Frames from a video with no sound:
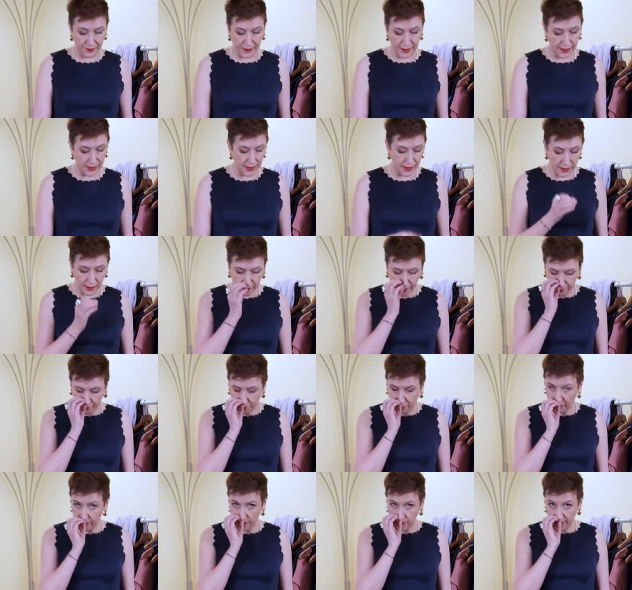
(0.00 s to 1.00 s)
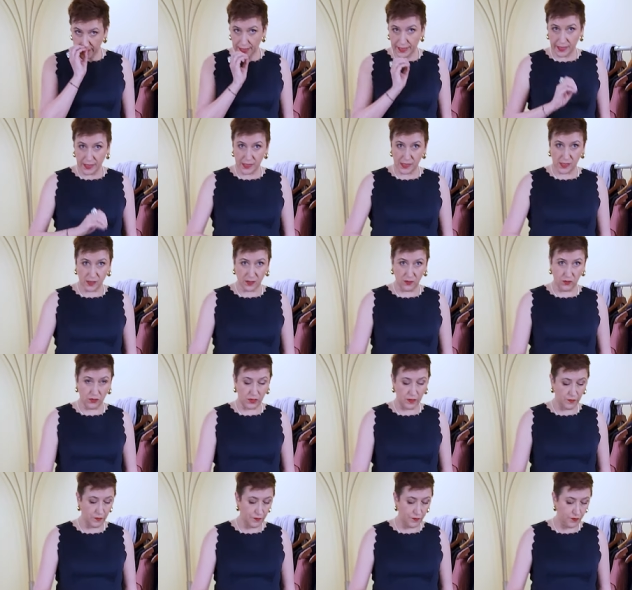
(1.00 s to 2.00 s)
like feel nice on
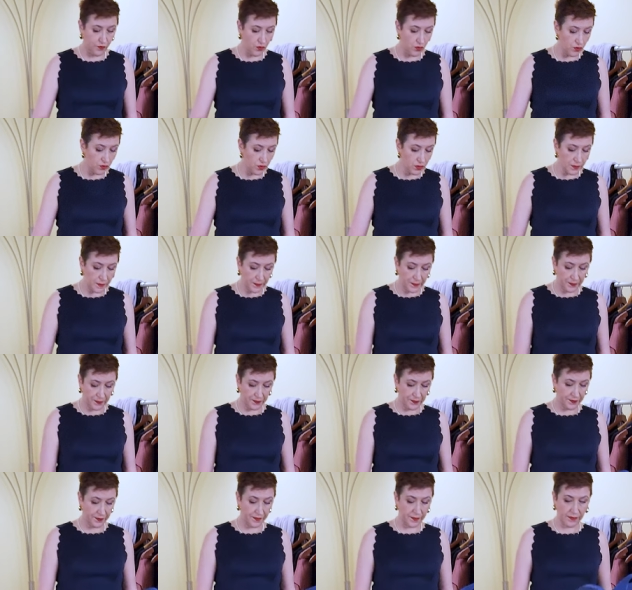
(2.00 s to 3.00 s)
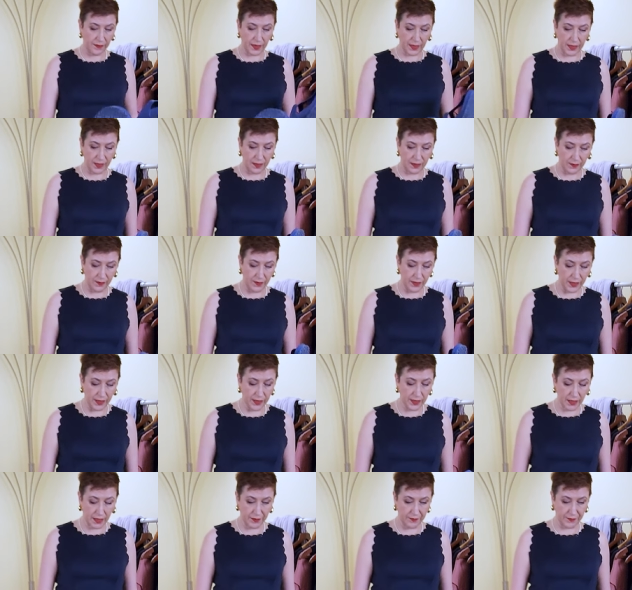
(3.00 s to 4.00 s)
the foot. Very
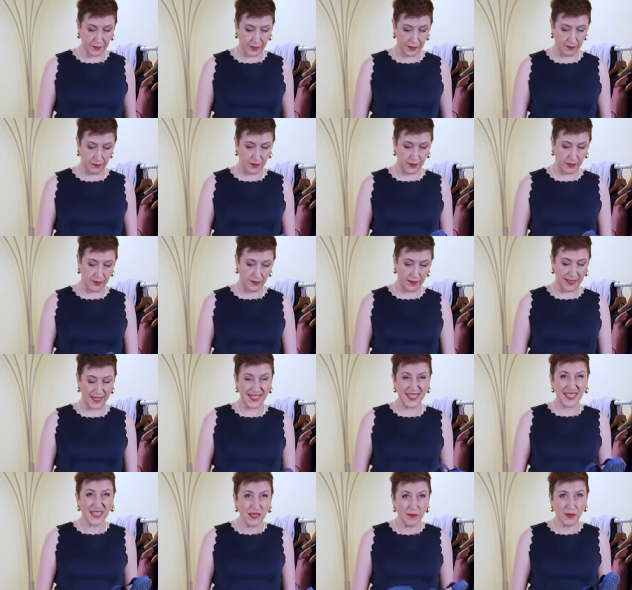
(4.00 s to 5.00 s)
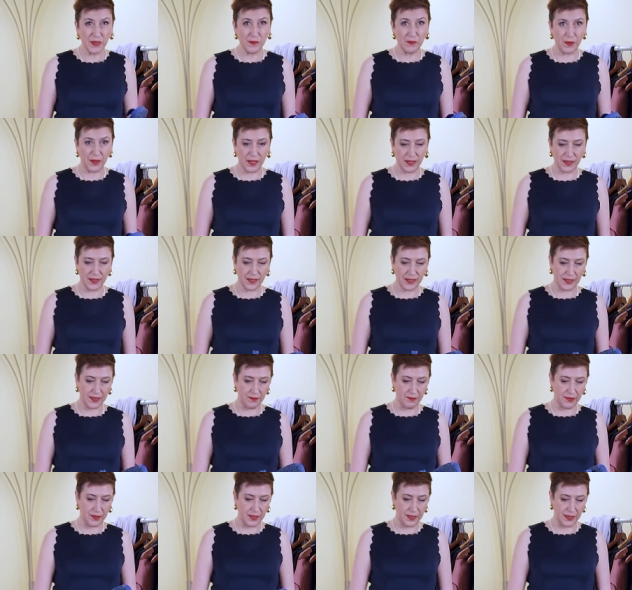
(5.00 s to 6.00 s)
comfortable. A little bit bulky,
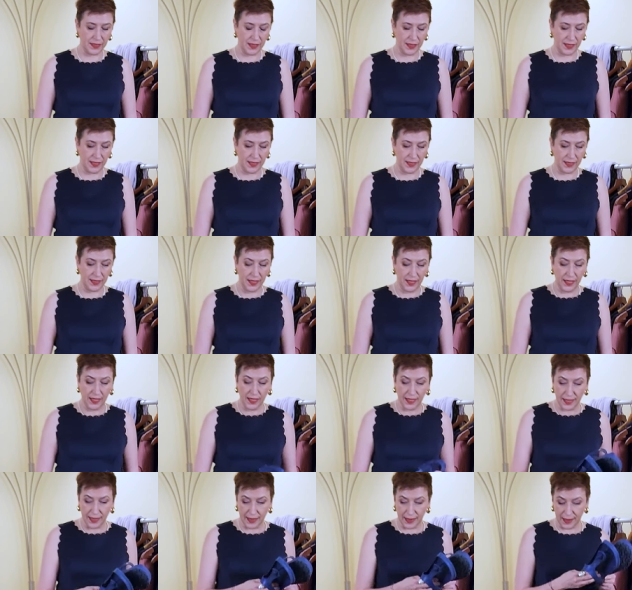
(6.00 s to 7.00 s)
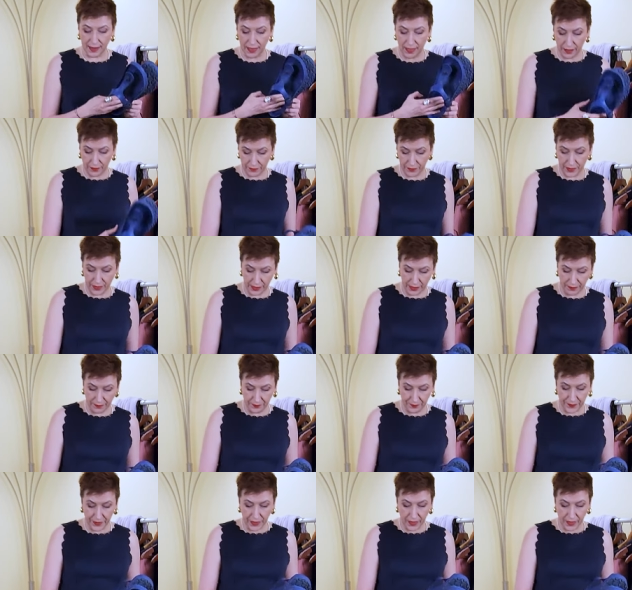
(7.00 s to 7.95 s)
but I love them.